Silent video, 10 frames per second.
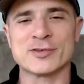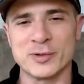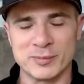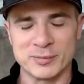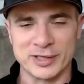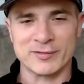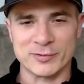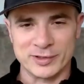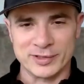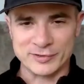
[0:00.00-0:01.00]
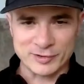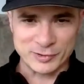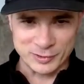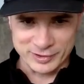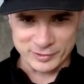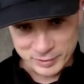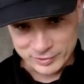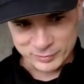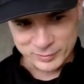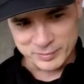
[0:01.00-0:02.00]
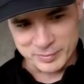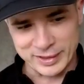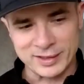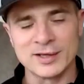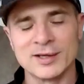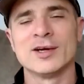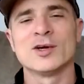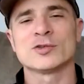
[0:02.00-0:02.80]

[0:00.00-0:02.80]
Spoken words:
this is who I'm looking for. This is who this person would be.